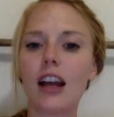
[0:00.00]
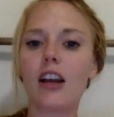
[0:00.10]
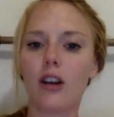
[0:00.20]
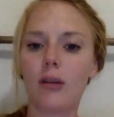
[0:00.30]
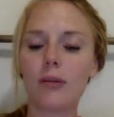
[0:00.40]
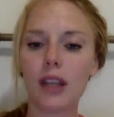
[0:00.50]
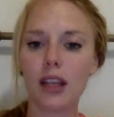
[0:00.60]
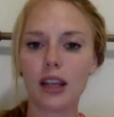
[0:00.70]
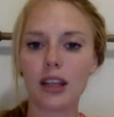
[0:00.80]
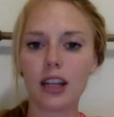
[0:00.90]
a hope that he
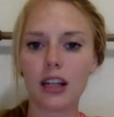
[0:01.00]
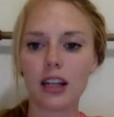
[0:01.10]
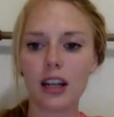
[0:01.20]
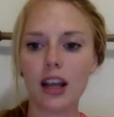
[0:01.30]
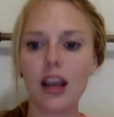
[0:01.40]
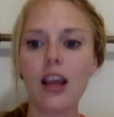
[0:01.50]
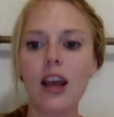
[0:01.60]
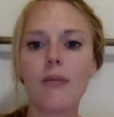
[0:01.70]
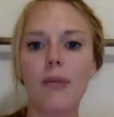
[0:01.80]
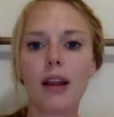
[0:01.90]
could change it,
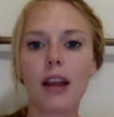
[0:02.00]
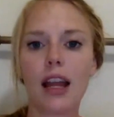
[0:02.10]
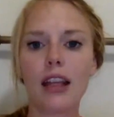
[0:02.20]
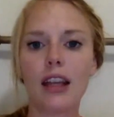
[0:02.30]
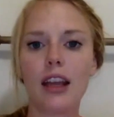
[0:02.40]
but like